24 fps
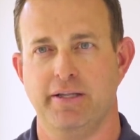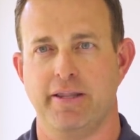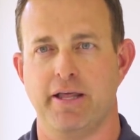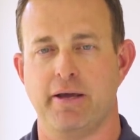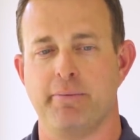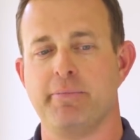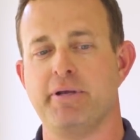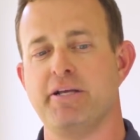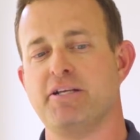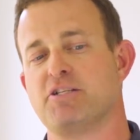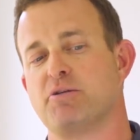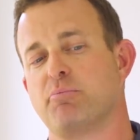
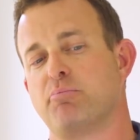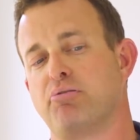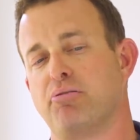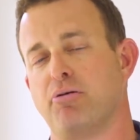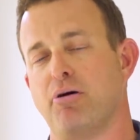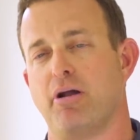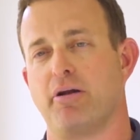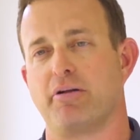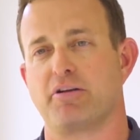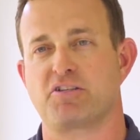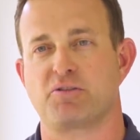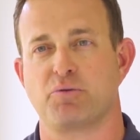That means the
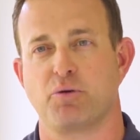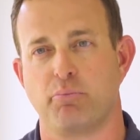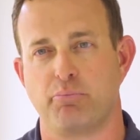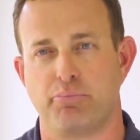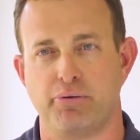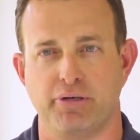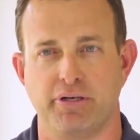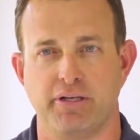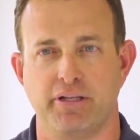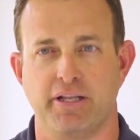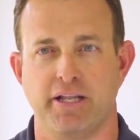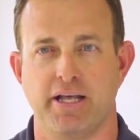products that we're
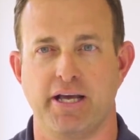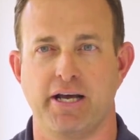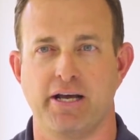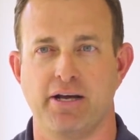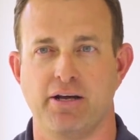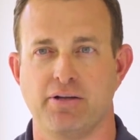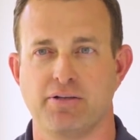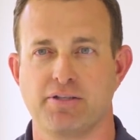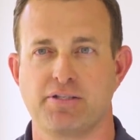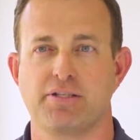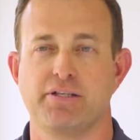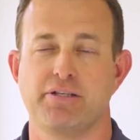putting in the
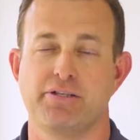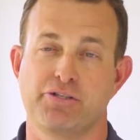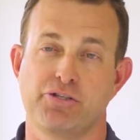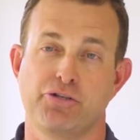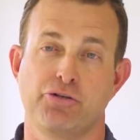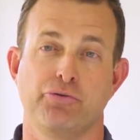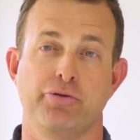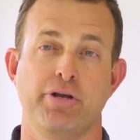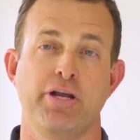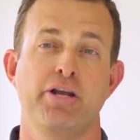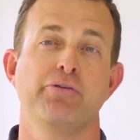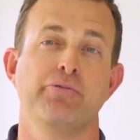house is
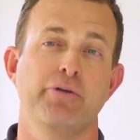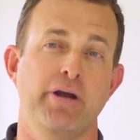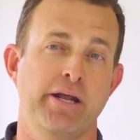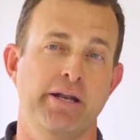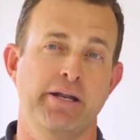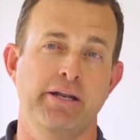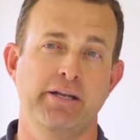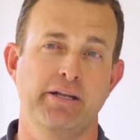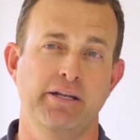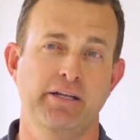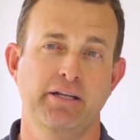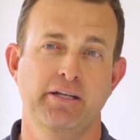green
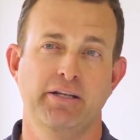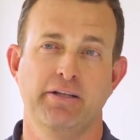rated.